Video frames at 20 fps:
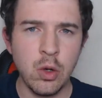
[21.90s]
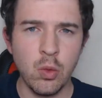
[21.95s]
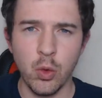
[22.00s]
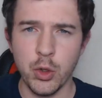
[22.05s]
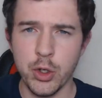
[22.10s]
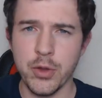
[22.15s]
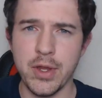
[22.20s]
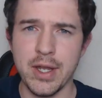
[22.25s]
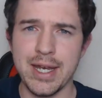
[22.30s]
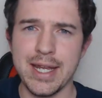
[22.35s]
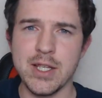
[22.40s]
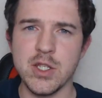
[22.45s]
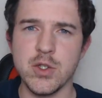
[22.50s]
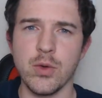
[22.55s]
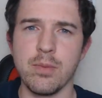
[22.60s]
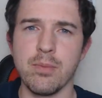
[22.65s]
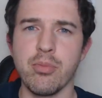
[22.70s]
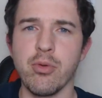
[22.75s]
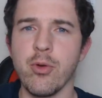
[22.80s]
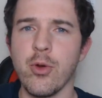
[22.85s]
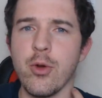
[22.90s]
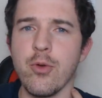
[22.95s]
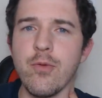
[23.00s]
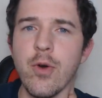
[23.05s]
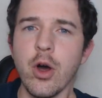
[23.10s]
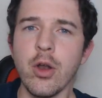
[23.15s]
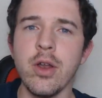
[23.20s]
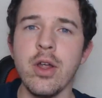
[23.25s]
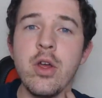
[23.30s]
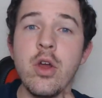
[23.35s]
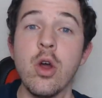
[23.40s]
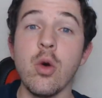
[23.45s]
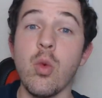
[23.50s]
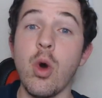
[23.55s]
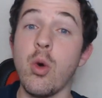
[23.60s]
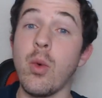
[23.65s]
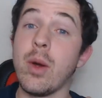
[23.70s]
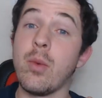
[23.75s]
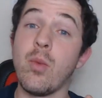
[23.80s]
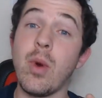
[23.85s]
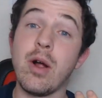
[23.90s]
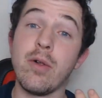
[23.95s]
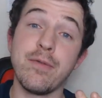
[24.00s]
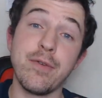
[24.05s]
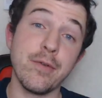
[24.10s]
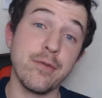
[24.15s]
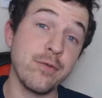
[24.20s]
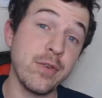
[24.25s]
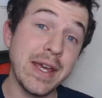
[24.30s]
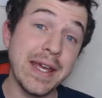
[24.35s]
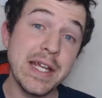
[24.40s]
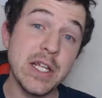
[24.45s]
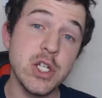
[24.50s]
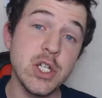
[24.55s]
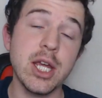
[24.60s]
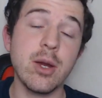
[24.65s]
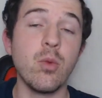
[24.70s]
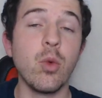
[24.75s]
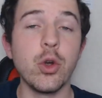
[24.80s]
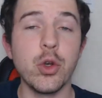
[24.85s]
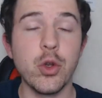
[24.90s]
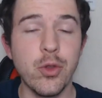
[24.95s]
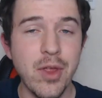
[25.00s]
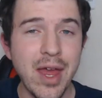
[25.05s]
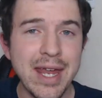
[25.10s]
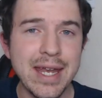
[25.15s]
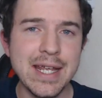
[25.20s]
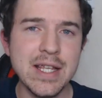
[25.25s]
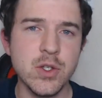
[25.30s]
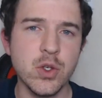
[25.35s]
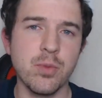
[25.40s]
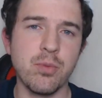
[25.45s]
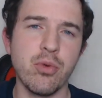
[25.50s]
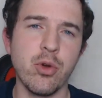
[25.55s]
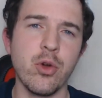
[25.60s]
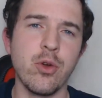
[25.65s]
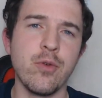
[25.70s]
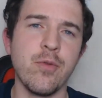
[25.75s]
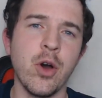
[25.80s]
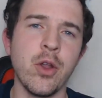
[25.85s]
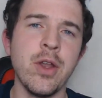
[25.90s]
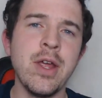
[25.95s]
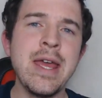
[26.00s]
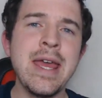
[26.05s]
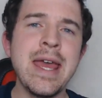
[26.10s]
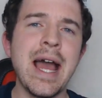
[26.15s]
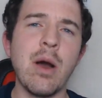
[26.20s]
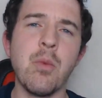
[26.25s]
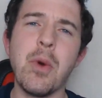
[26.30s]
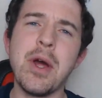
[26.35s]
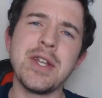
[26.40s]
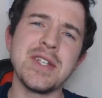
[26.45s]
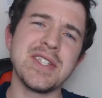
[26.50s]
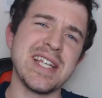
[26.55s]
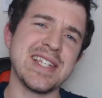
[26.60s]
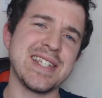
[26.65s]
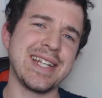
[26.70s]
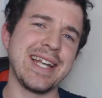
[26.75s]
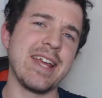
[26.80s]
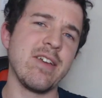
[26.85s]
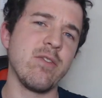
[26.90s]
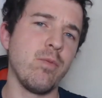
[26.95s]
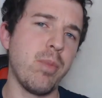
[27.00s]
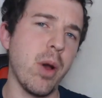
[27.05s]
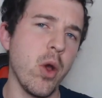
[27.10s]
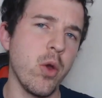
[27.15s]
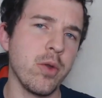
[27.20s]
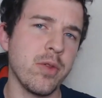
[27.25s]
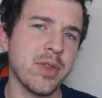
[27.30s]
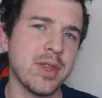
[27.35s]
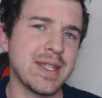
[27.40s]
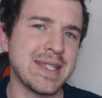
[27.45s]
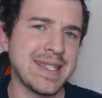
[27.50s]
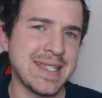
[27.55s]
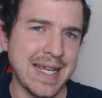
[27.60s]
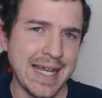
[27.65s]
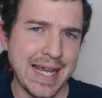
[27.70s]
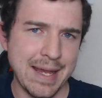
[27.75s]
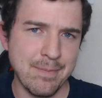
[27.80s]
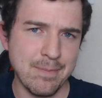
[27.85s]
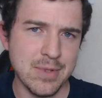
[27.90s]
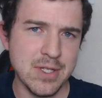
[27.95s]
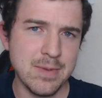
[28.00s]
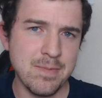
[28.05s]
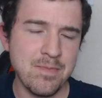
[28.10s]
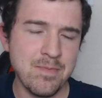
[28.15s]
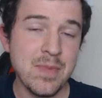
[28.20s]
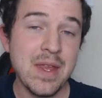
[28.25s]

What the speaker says: What do they need to improve on? What went well for Fiji and what do they need to improve on? And where does this leave both teams?